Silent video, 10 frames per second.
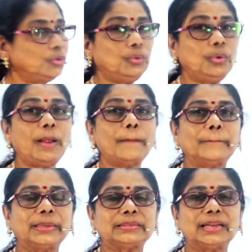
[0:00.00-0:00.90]
2
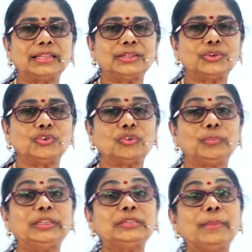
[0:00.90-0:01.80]
plus another 2
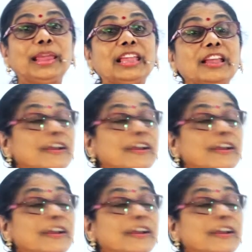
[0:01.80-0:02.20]
rupees make